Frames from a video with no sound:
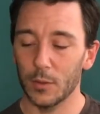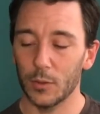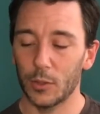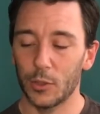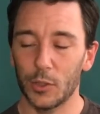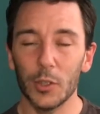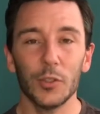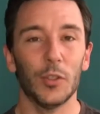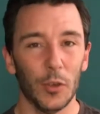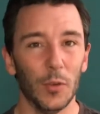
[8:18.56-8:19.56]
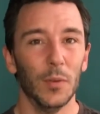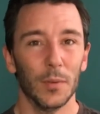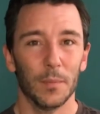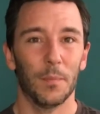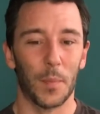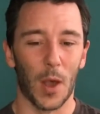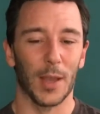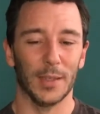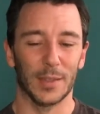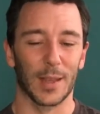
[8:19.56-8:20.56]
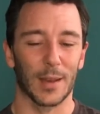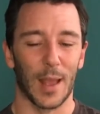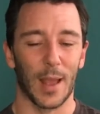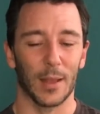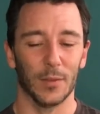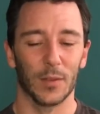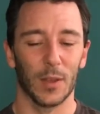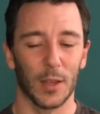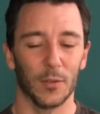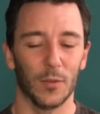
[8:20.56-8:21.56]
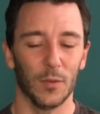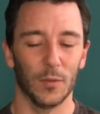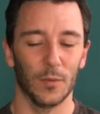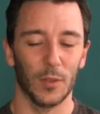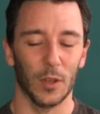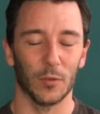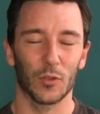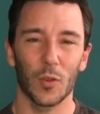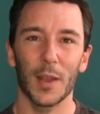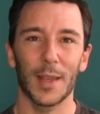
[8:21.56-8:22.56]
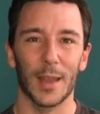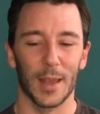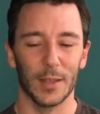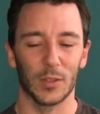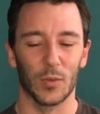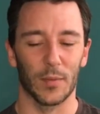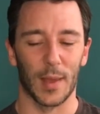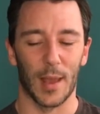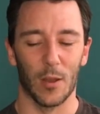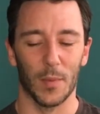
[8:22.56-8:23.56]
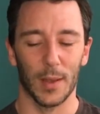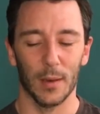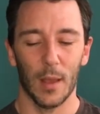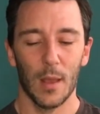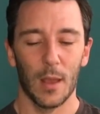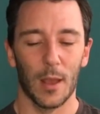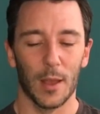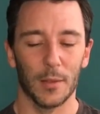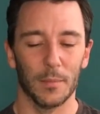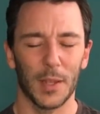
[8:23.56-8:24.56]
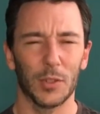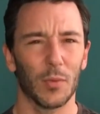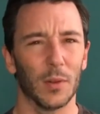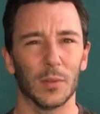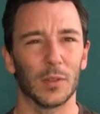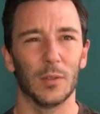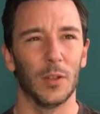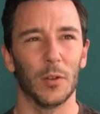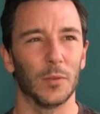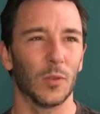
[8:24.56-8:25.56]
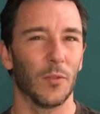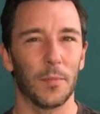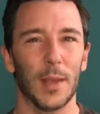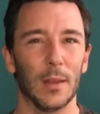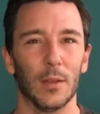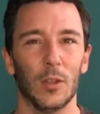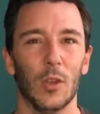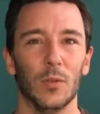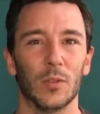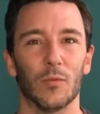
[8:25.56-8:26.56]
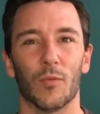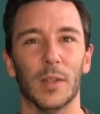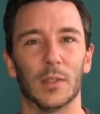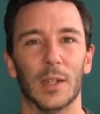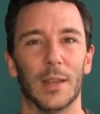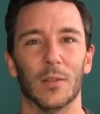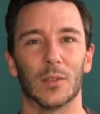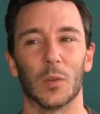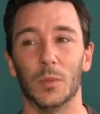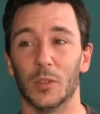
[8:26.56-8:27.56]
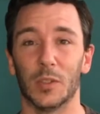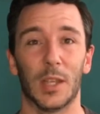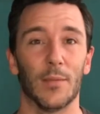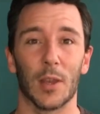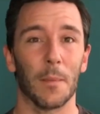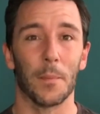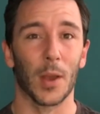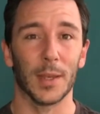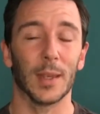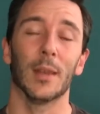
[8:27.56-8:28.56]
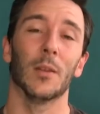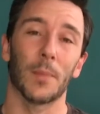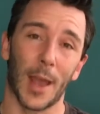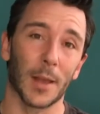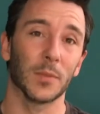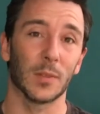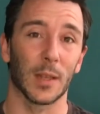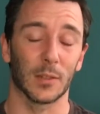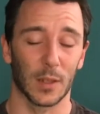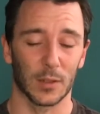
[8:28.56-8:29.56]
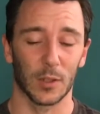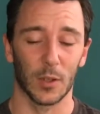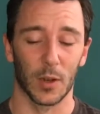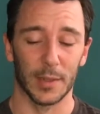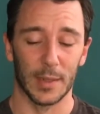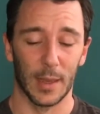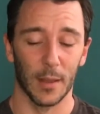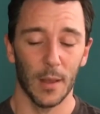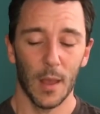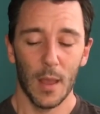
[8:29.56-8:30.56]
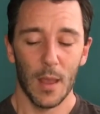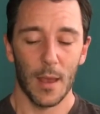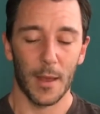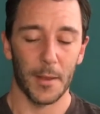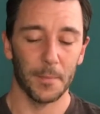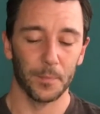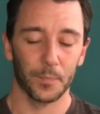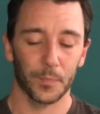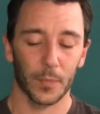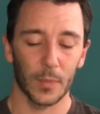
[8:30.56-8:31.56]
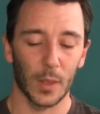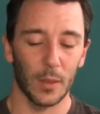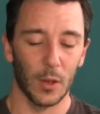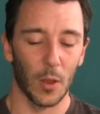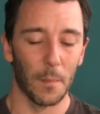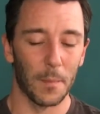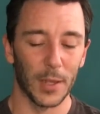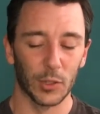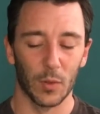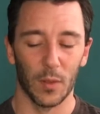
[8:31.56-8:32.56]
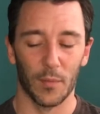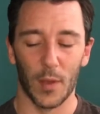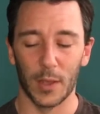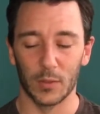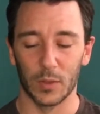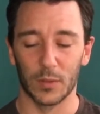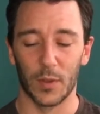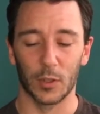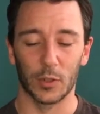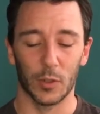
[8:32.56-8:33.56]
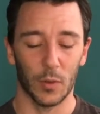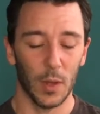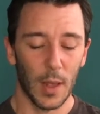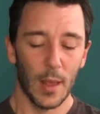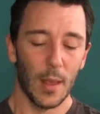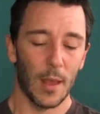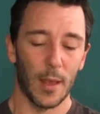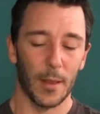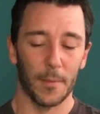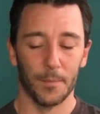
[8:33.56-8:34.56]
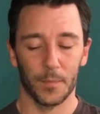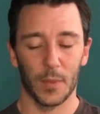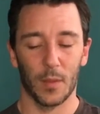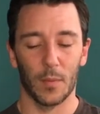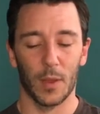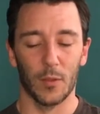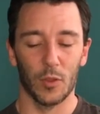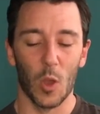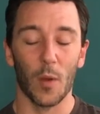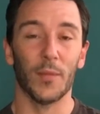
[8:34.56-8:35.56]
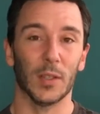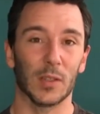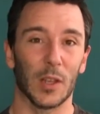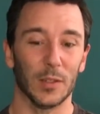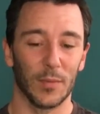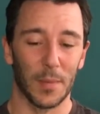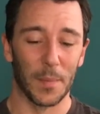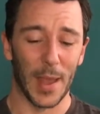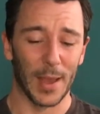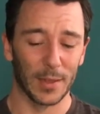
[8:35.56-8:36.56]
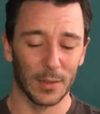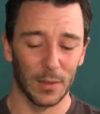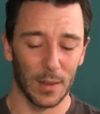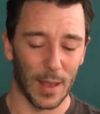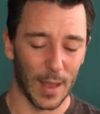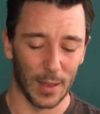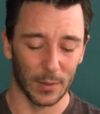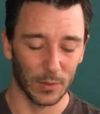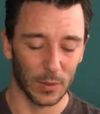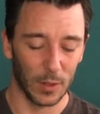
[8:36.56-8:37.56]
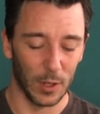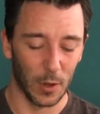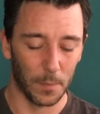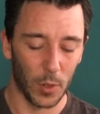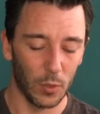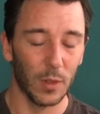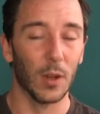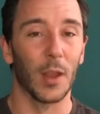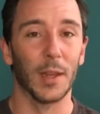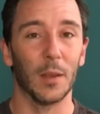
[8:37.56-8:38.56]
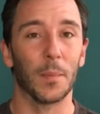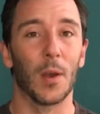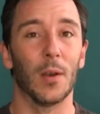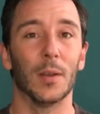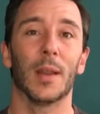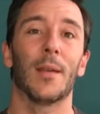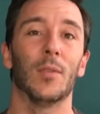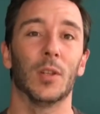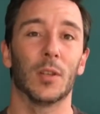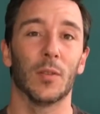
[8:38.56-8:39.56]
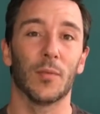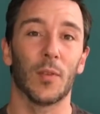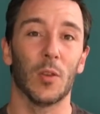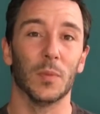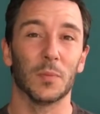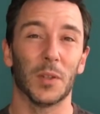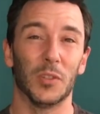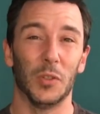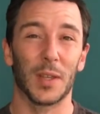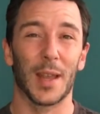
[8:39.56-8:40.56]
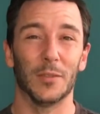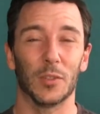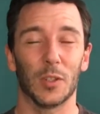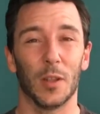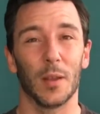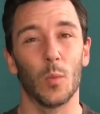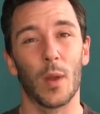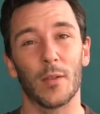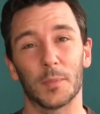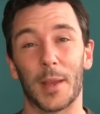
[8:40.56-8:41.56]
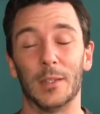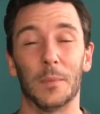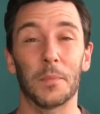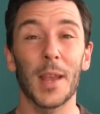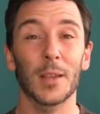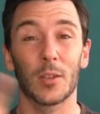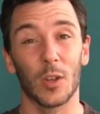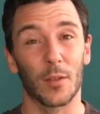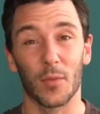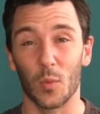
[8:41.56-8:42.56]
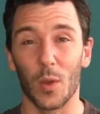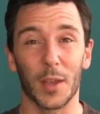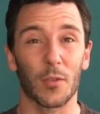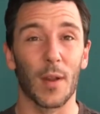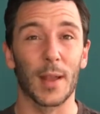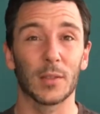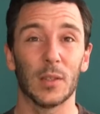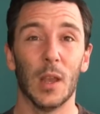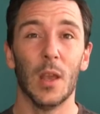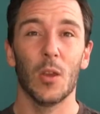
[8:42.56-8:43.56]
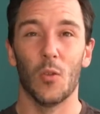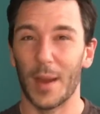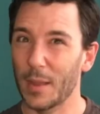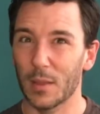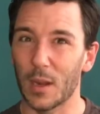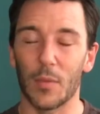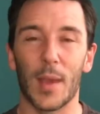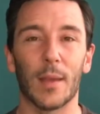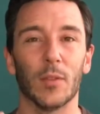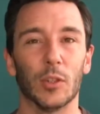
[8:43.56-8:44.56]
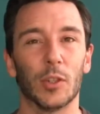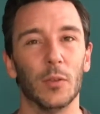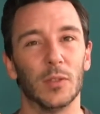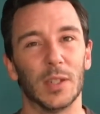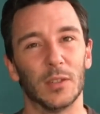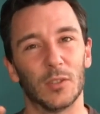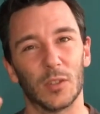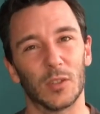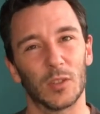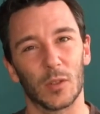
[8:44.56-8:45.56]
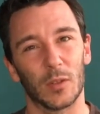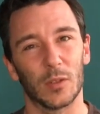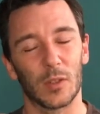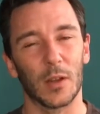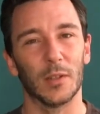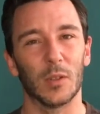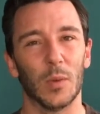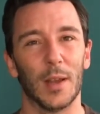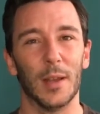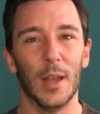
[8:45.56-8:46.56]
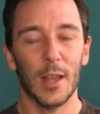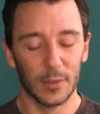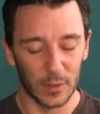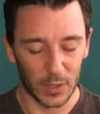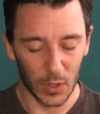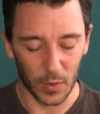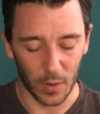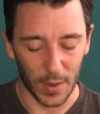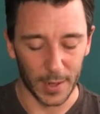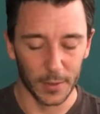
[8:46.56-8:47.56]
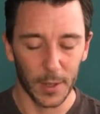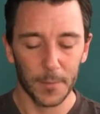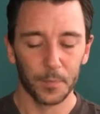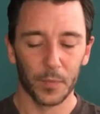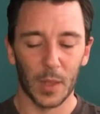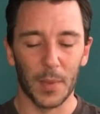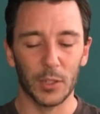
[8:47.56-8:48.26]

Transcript: Should you buy secondhand, you know, try and get a history of the helmet. Make sure it was, you know, sort of being used recently, and that someone's just giving up biking. Perhaps that's a good idea. You know, make sure the visor is functional, no obvious signs of impact, and you know, pull the lining apart and have a look at the foam as much as you can. Just look where it's painted black, look for the white cracks or anything like that that shows that it's just starting to deteriorate, and make